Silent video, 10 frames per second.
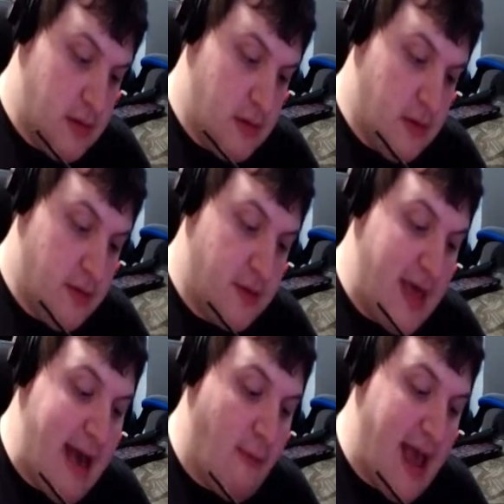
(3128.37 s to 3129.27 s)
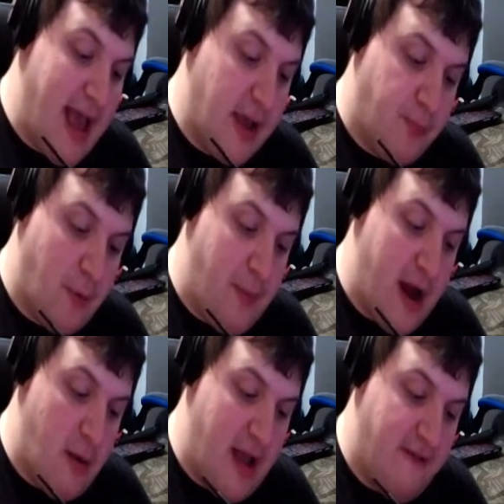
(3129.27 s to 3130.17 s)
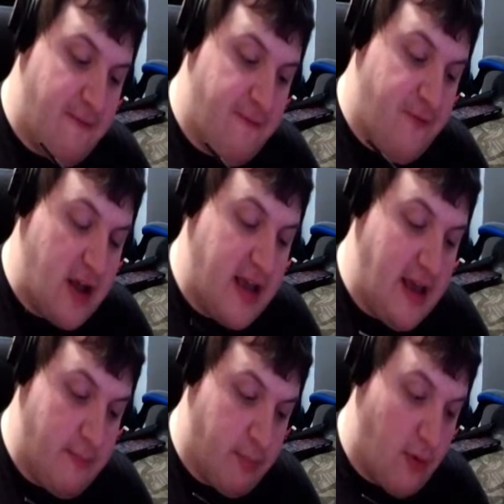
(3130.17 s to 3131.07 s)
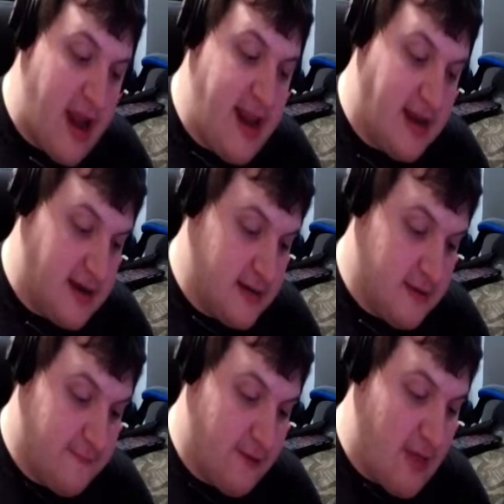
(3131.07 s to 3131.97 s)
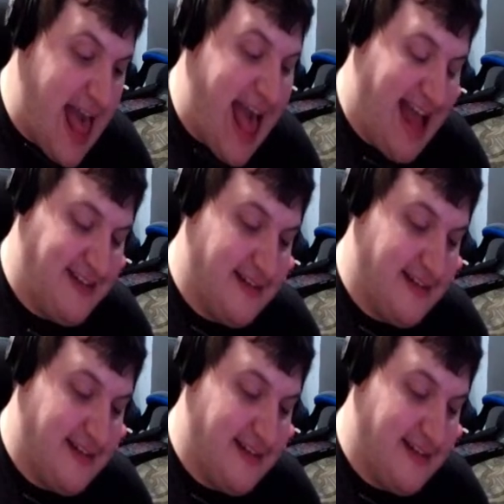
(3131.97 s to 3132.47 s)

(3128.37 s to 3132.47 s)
So that way I can prepare my fucking brain for that.